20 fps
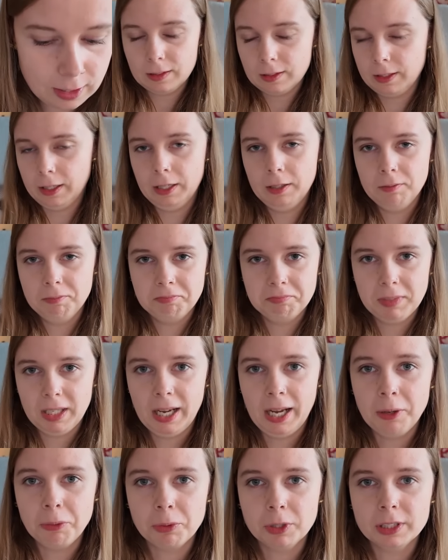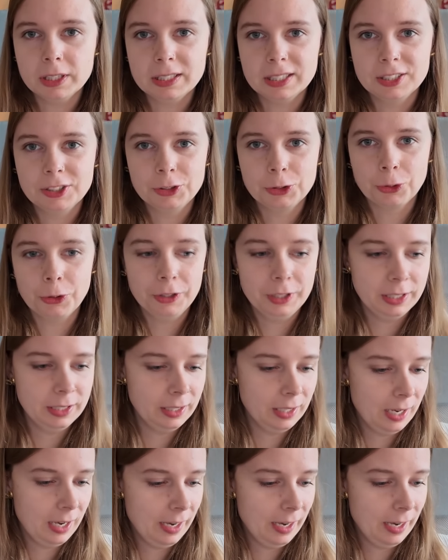that I really enjoyed it.